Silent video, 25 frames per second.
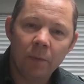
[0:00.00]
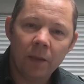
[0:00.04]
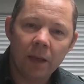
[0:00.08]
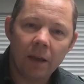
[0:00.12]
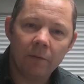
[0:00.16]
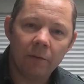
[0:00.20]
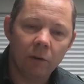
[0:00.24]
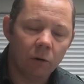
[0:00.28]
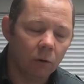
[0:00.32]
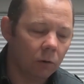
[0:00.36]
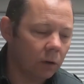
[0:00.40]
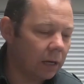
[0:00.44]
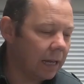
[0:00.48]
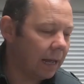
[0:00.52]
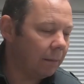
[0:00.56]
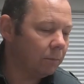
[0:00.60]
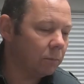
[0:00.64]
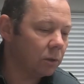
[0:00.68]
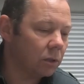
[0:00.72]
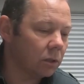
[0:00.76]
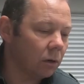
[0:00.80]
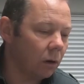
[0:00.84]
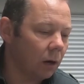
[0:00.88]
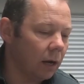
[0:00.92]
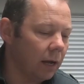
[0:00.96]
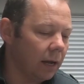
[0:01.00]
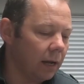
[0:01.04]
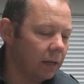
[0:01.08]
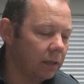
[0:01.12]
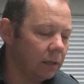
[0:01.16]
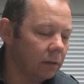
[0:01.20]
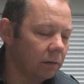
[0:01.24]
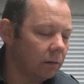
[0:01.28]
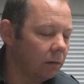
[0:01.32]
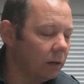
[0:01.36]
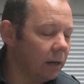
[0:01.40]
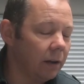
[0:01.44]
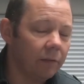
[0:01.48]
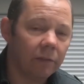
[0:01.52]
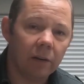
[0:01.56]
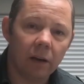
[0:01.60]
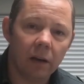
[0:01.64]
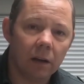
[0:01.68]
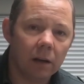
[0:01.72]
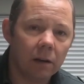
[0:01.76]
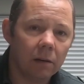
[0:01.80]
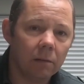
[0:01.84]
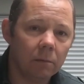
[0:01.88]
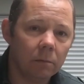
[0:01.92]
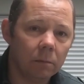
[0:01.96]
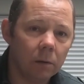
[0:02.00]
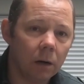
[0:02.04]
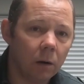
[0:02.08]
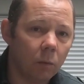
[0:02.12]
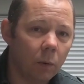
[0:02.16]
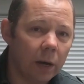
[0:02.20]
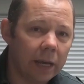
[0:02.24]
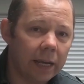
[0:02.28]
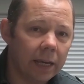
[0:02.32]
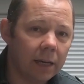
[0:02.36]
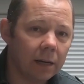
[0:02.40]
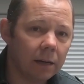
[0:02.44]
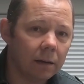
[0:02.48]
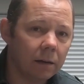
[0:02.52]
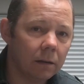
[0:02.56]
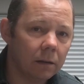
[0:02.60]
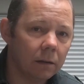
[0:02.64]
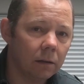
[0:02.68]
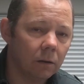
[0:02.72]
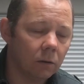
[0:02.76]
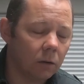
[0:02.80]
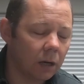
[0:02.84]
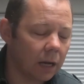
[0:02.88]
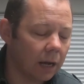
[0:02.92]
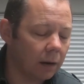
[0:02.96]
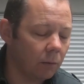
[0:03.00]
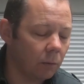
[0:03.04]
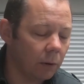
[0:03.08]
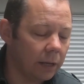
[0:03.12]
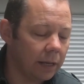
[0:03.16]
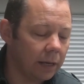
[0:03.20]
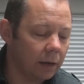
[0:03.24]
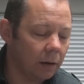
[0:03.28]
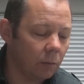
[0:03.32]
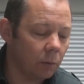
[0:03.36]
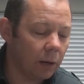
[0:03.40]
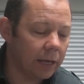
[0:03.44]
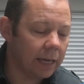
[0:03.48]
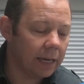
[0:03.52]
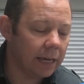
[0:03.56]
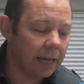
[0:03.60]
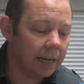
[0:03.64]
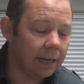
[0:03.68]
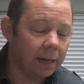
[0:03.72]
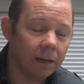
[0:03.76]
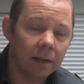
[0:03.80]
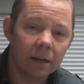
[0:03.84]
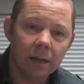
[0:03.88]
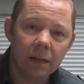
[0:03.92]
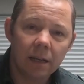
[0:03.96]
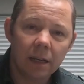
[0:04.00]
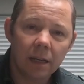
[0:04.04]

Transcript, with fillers: If you're on campsite and you're on there for a week or a weekend,